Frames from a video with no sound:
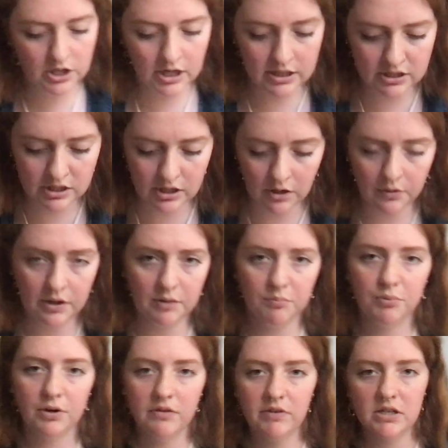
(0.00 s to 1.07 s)
And so in
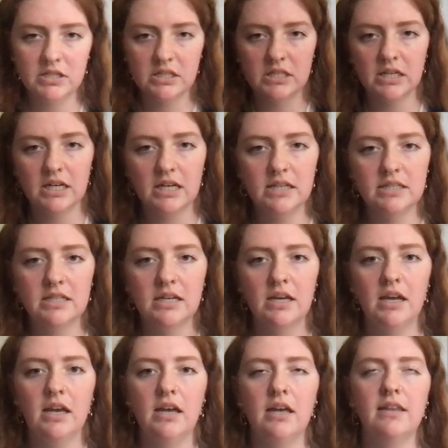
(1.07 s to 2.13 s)
previous studies,
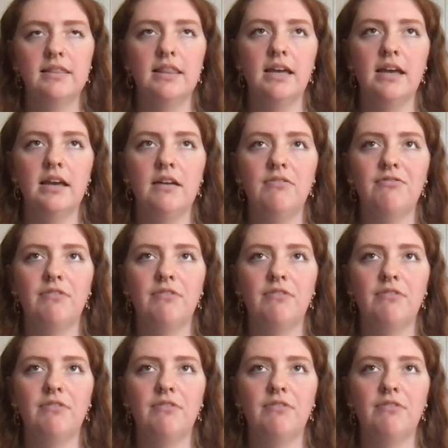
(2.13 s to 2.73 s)
they